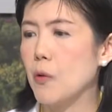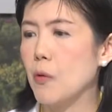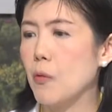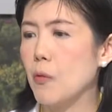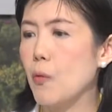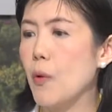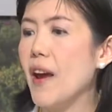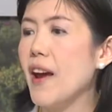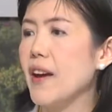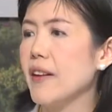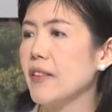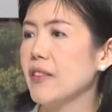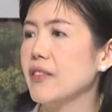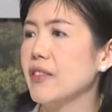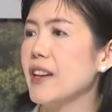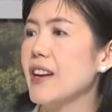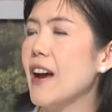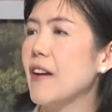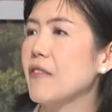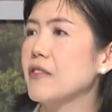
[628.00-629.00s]
where
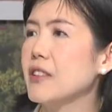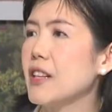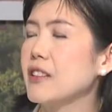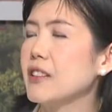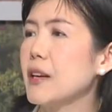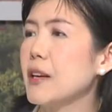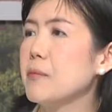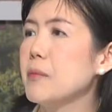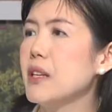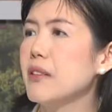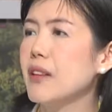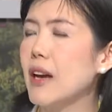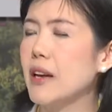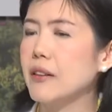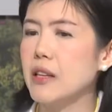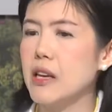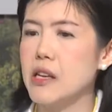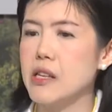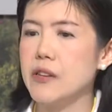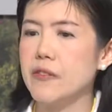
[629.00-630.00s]
they have sex. I mean that
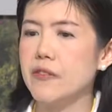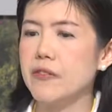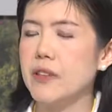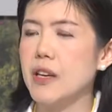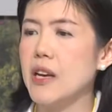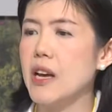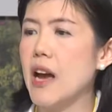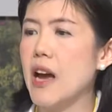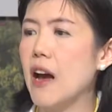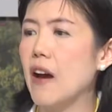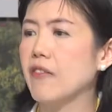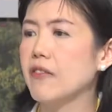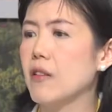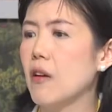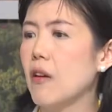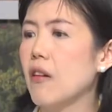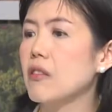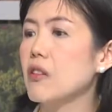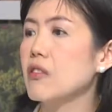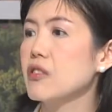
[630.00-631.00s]
if they have
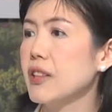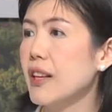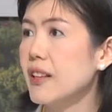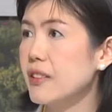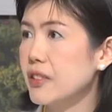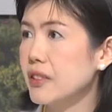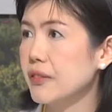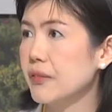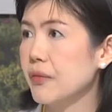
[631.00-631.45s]
oral sex,